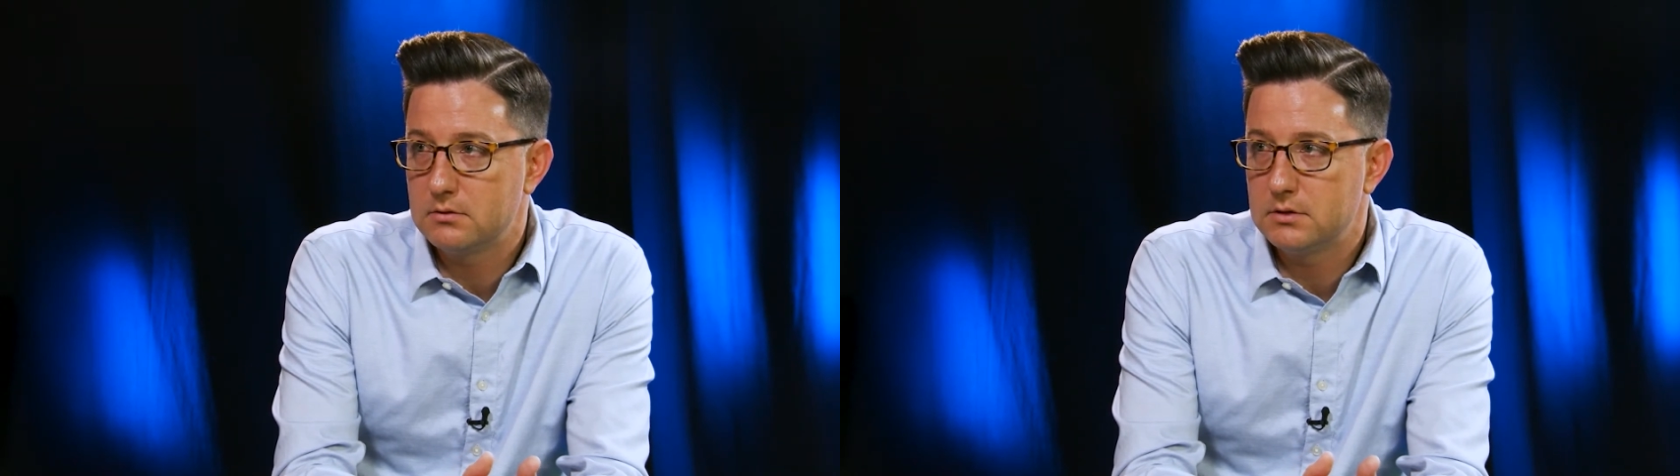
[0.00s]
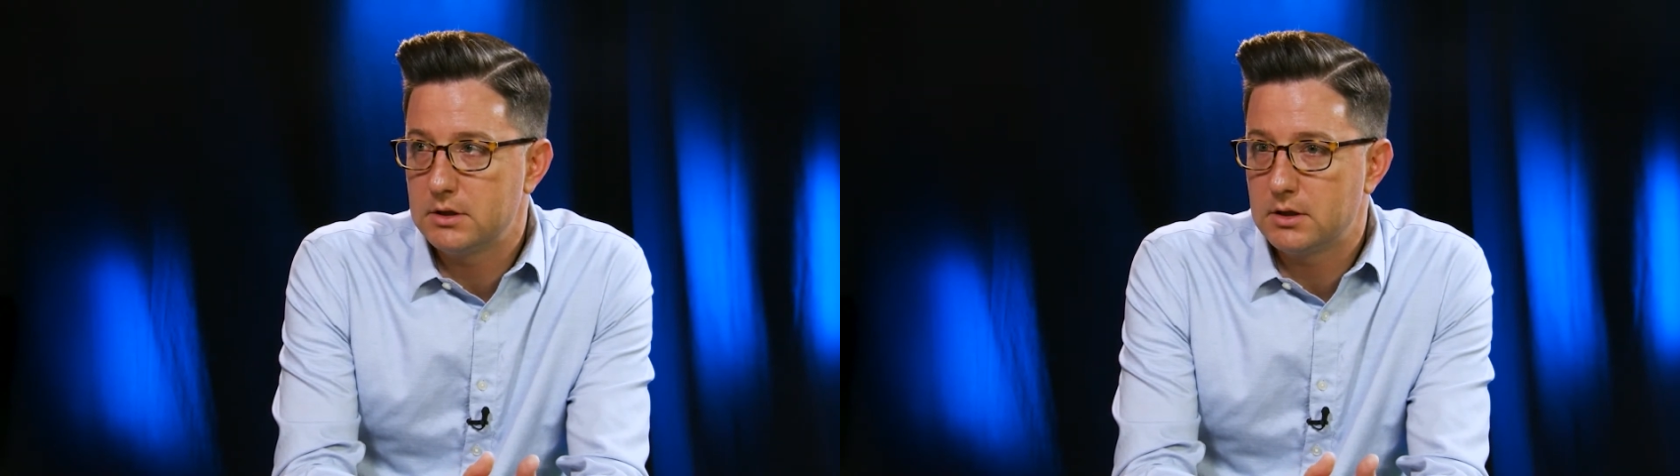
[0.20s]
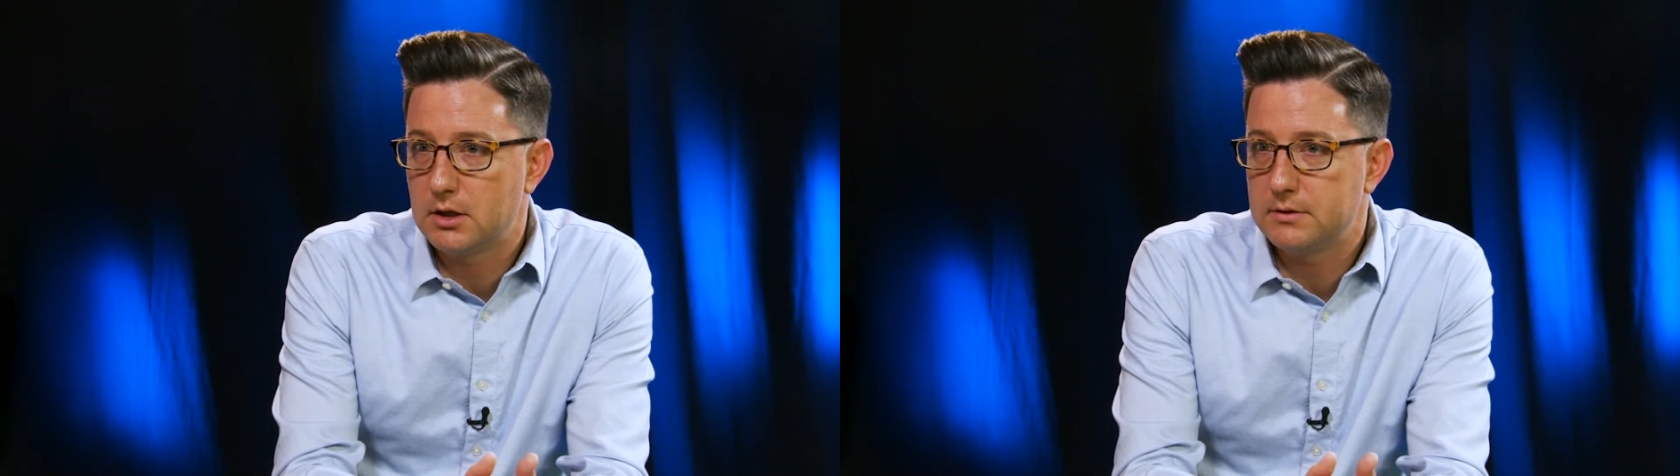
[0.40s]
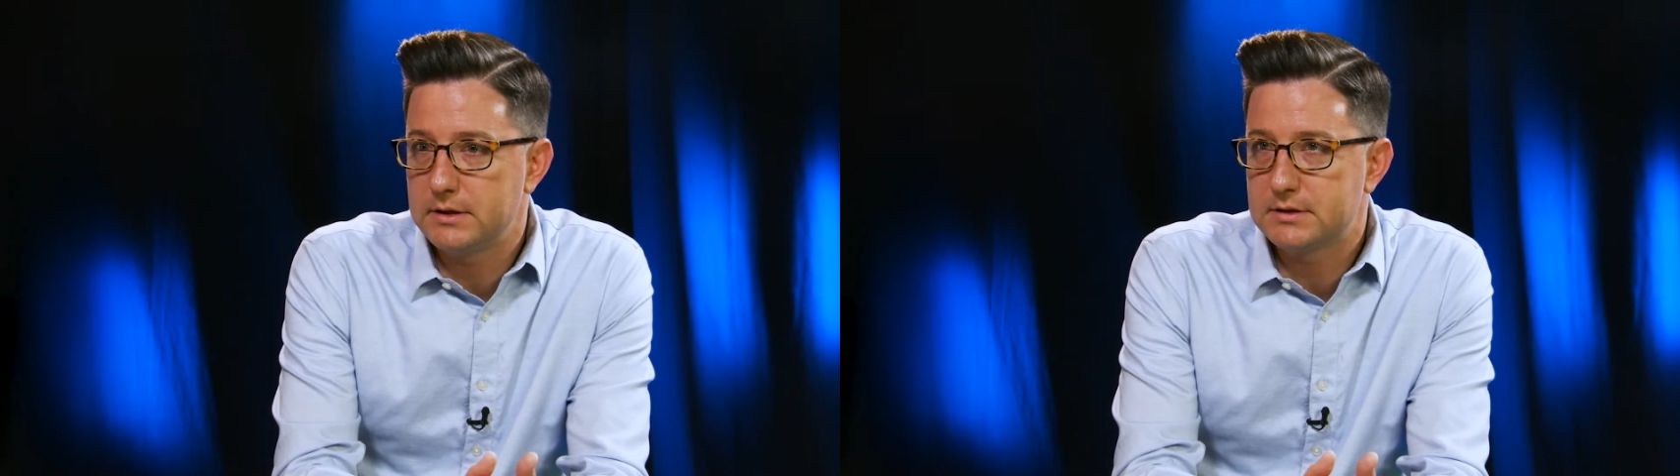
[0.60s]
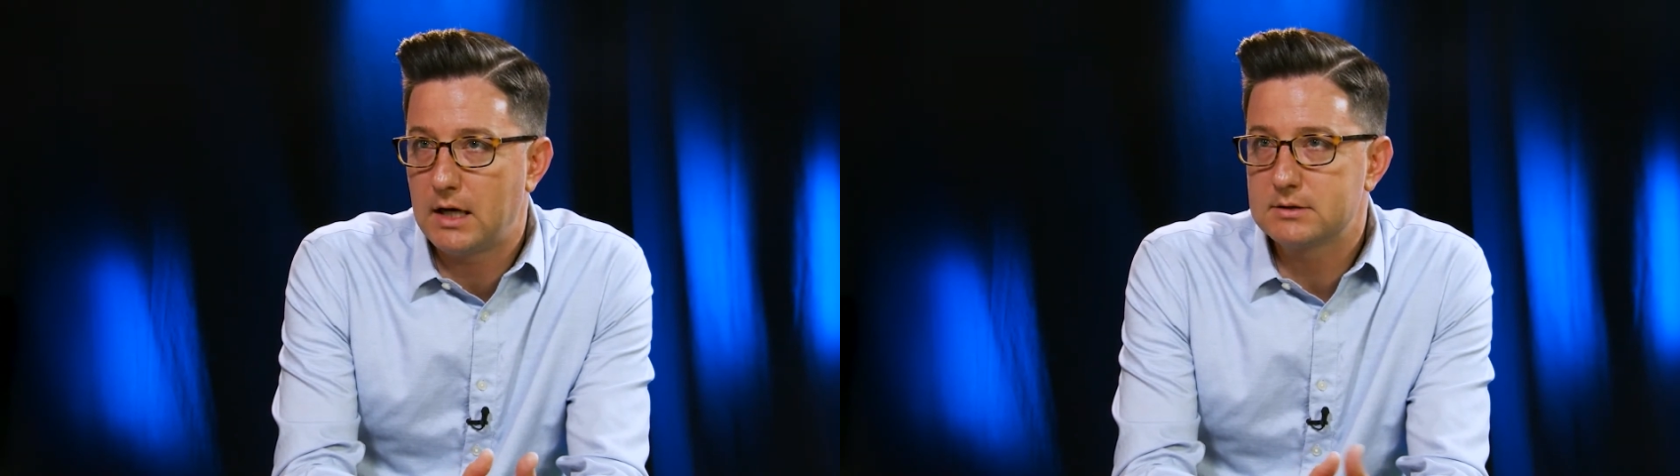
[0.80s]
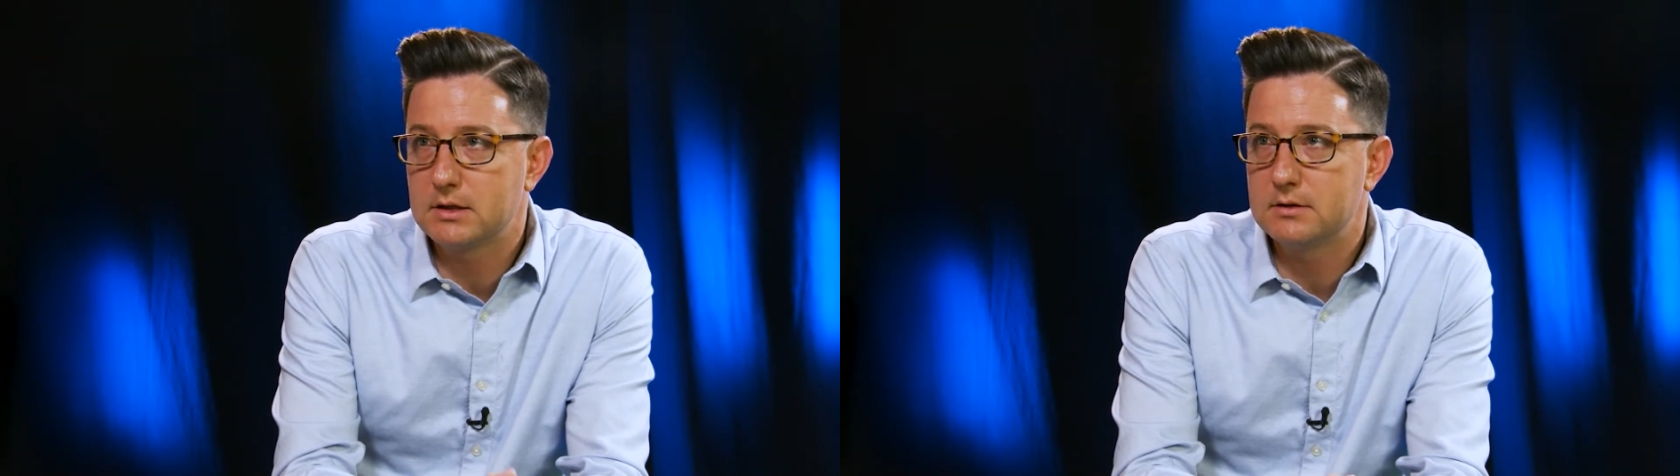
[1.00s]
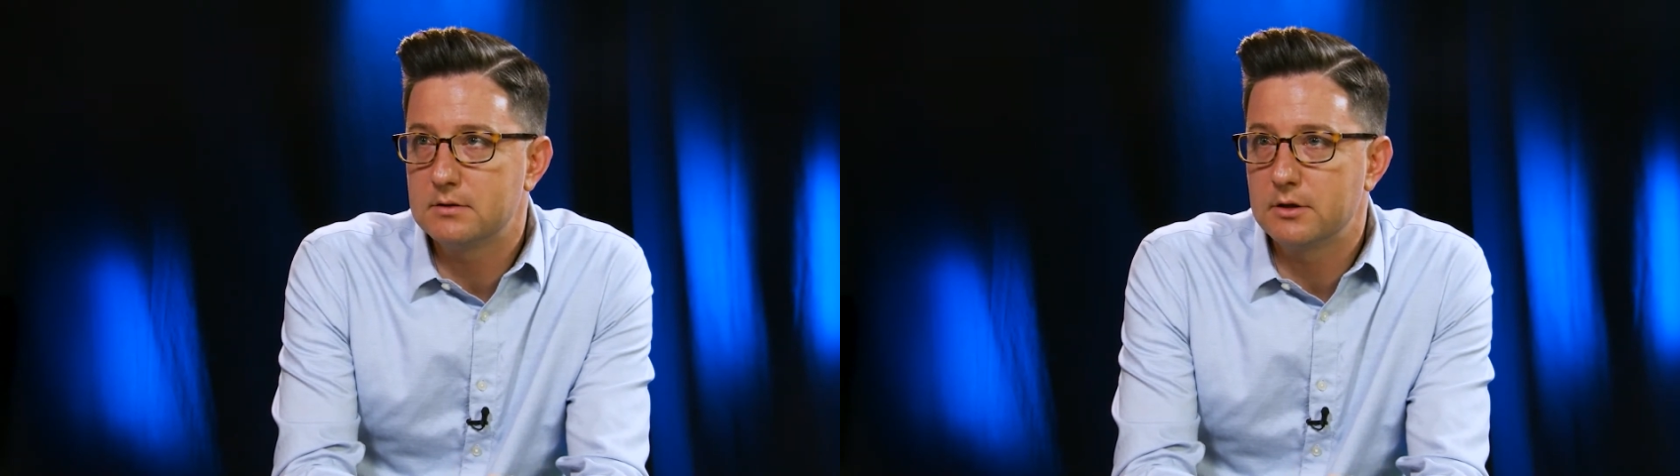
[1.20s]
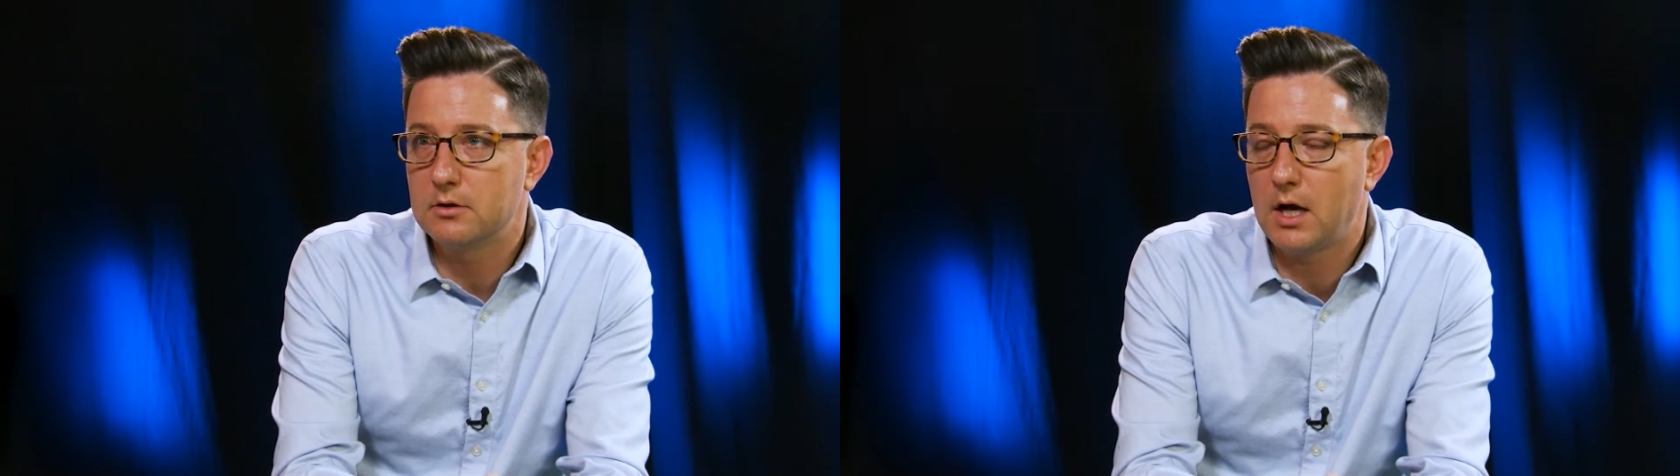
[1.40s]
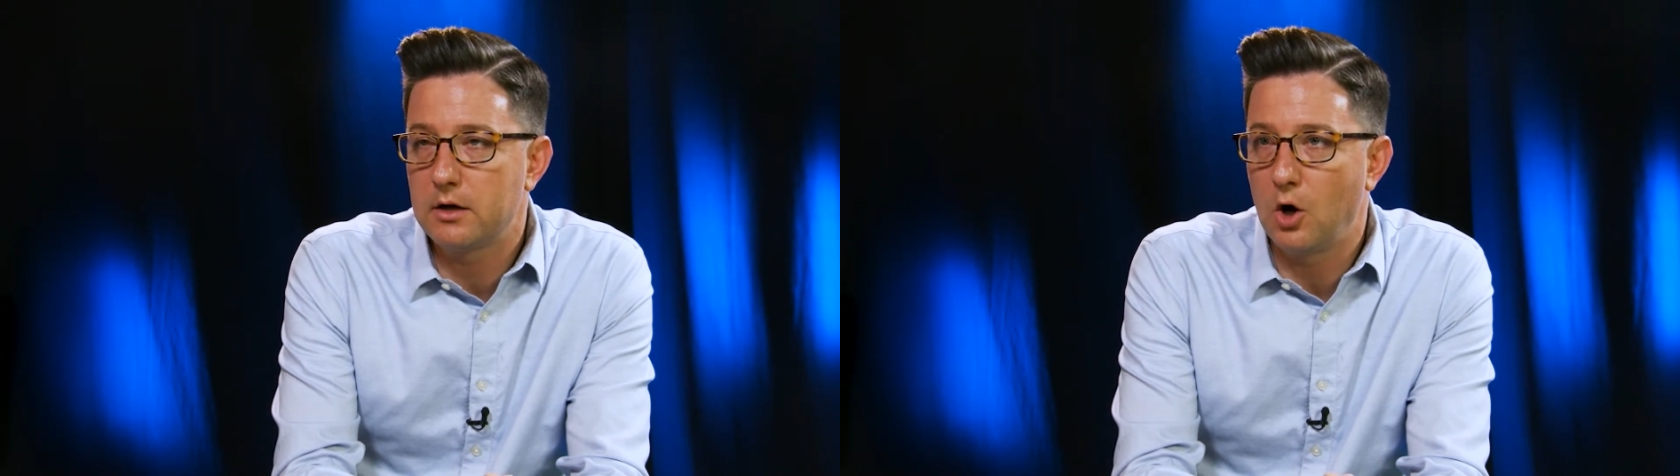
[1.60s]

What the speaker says: It's not that they're not